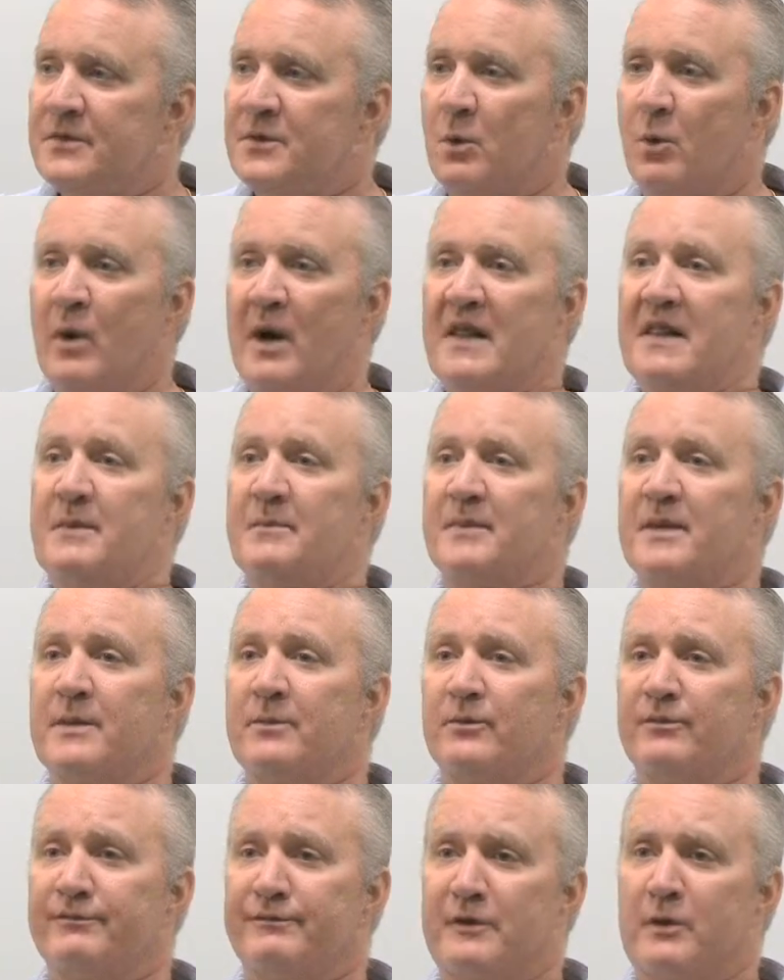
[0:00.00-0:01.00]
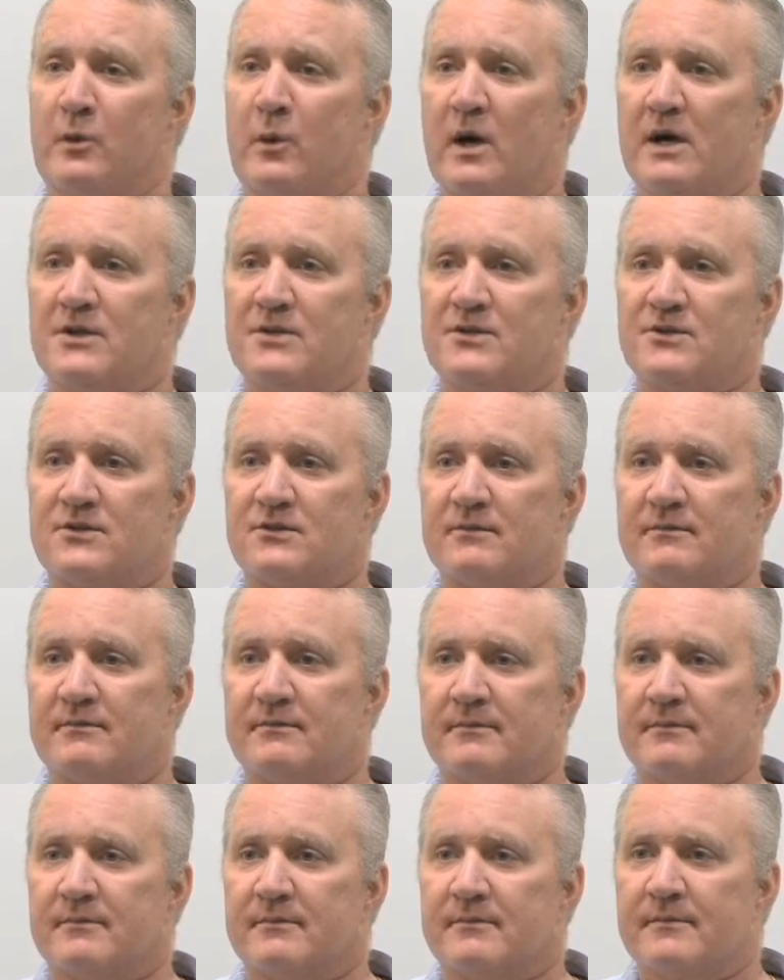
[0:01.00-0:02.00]
the way that people view us,
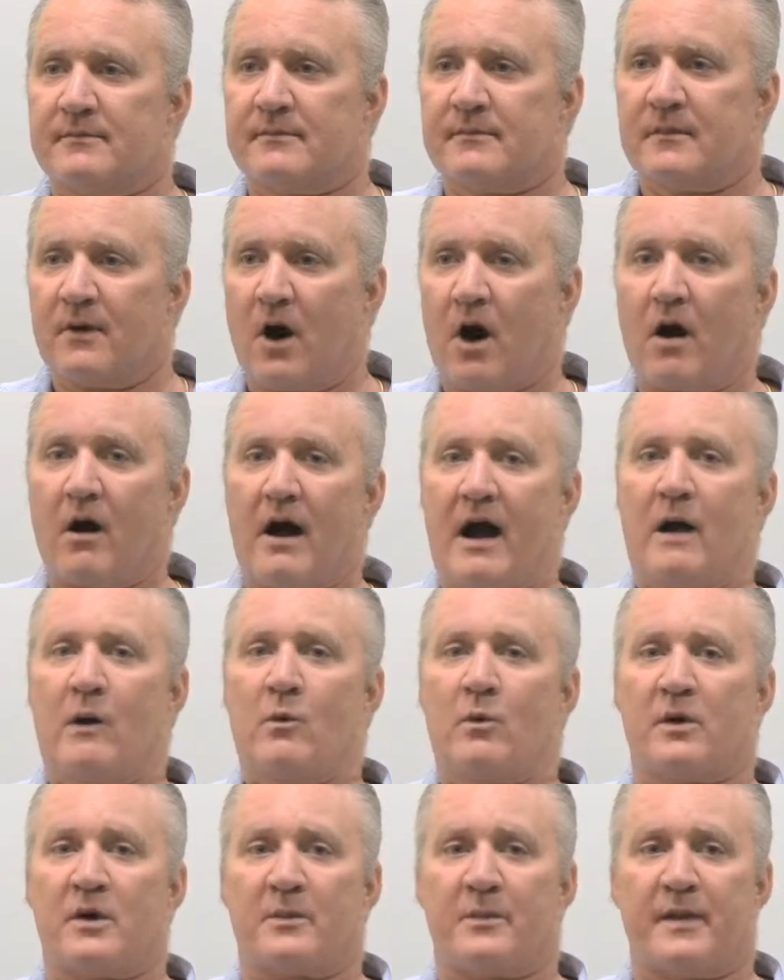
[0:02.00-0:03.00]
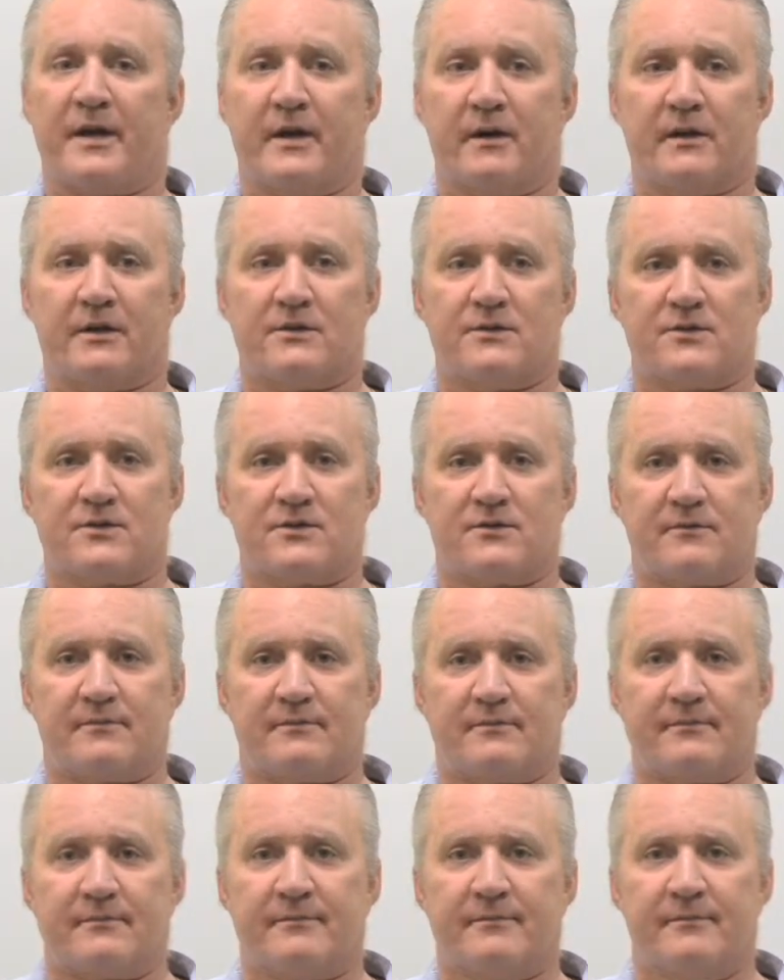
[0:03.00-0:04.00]
our outward appearance,
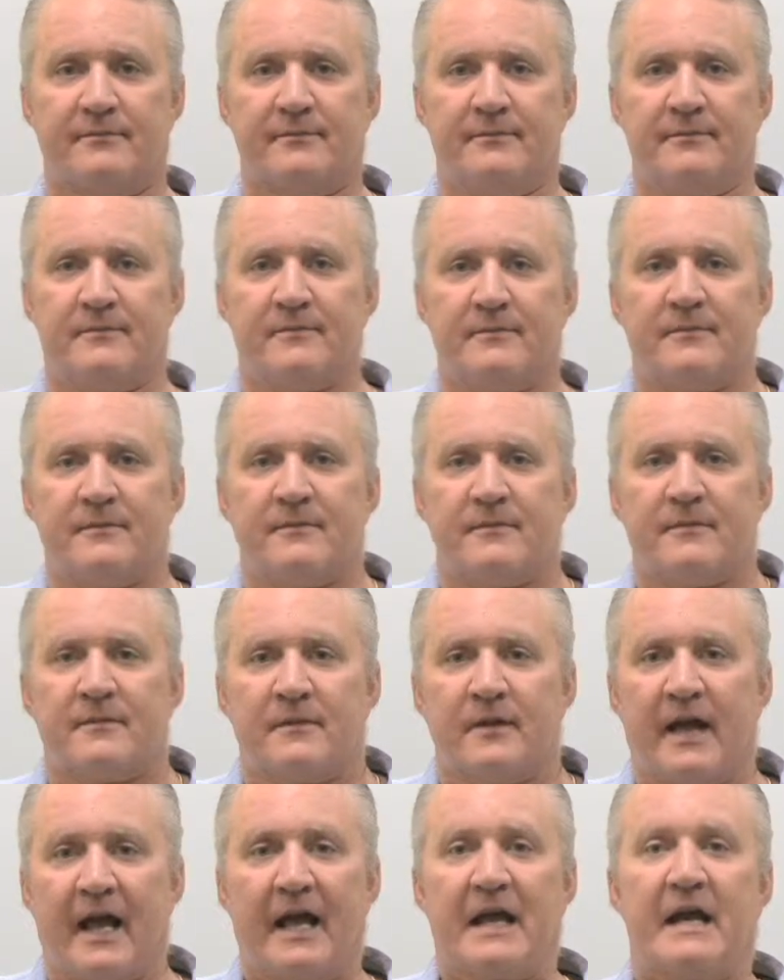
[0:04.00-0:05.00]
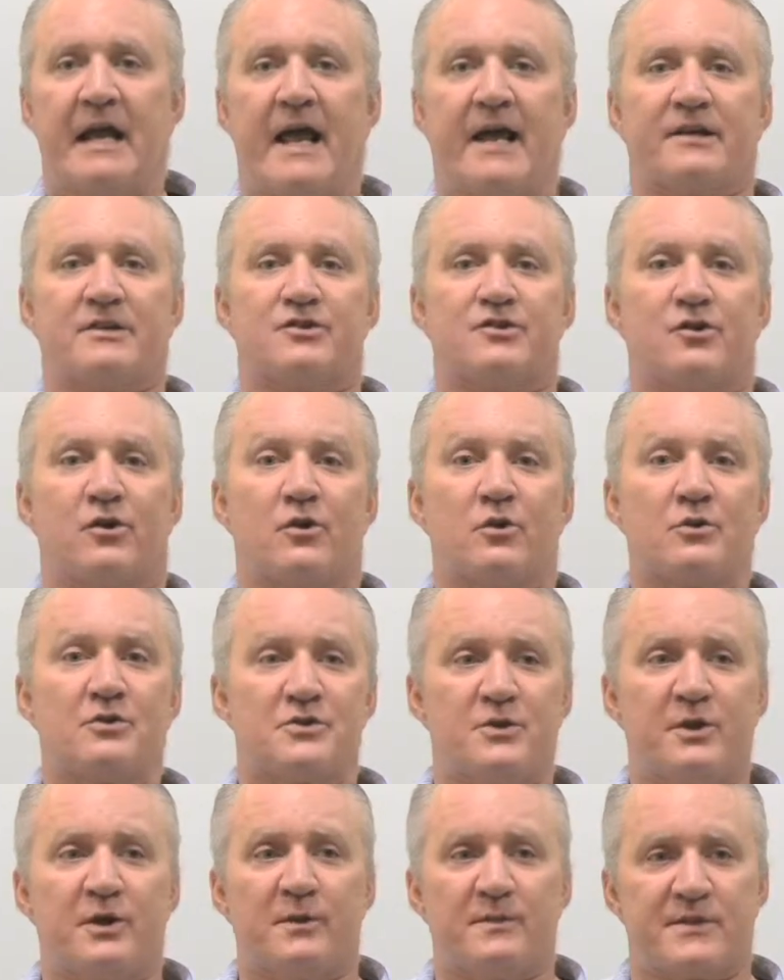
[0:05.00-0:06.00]
and external
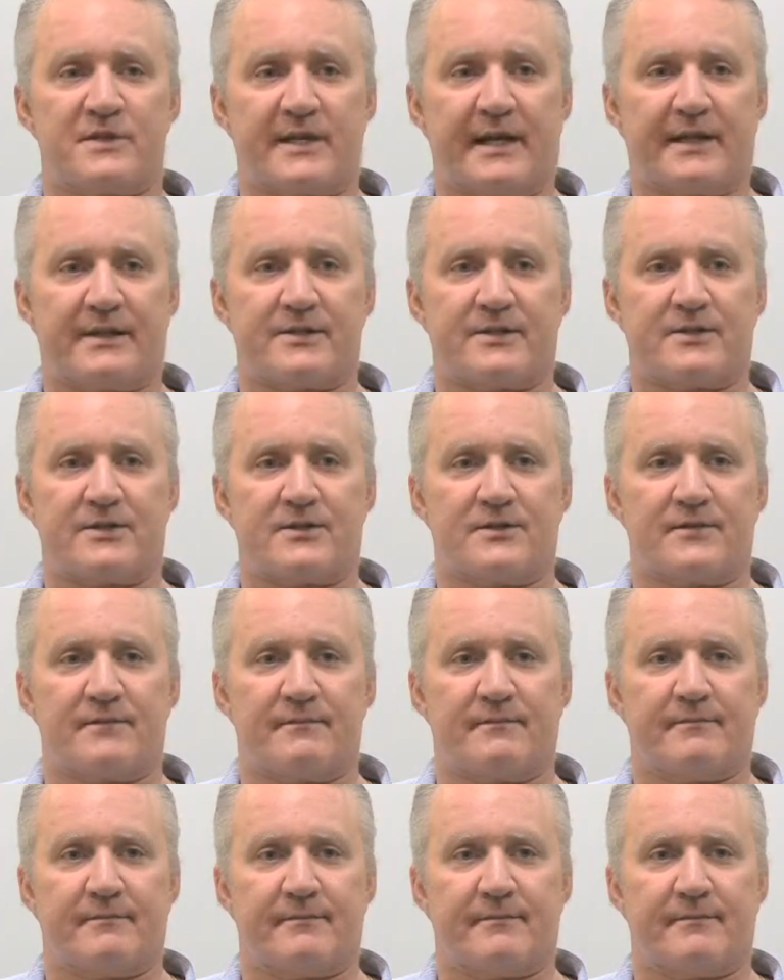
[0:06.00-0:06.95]
circumstances.